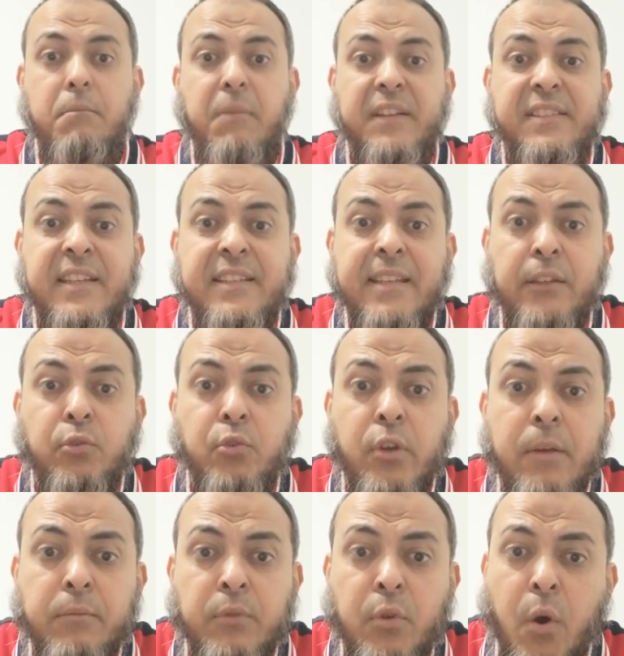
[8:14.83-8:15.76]
But they said
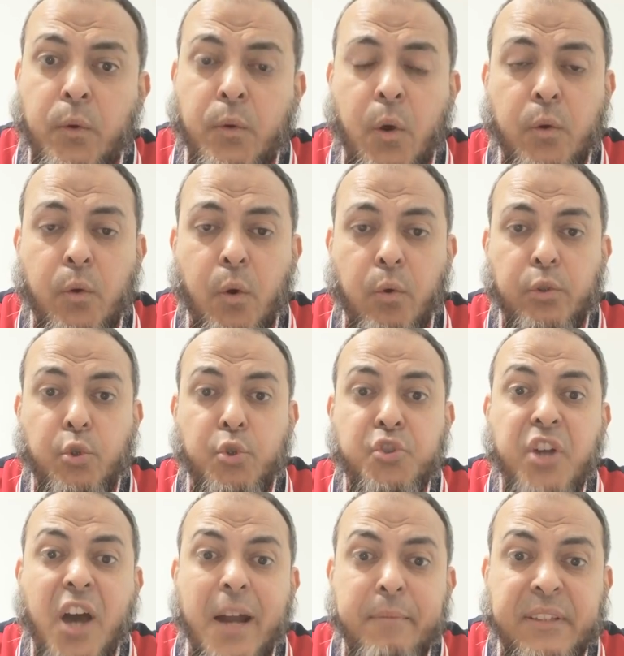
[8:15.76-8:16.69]
to him, No, no, no, you
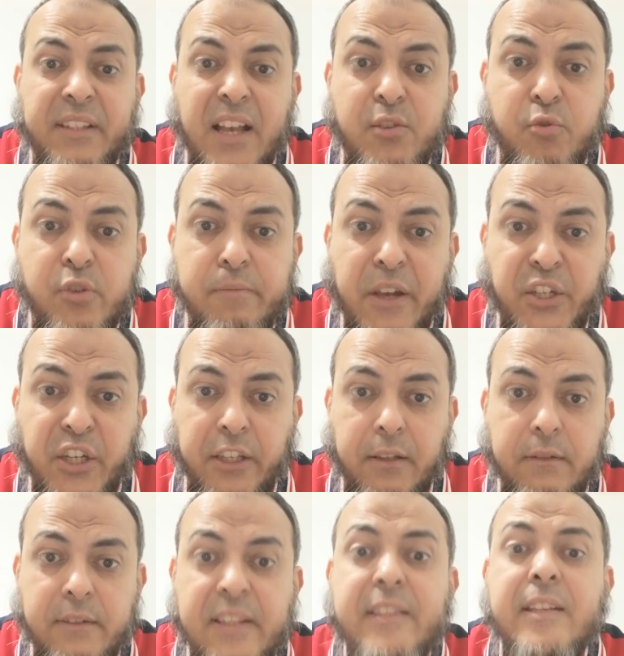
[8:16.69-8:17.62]
charmed us with
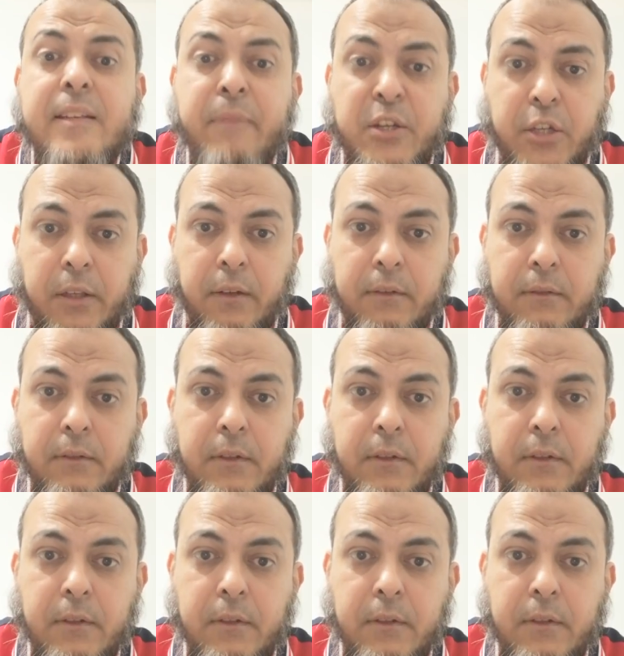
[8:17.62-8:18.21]
magic. This is magic.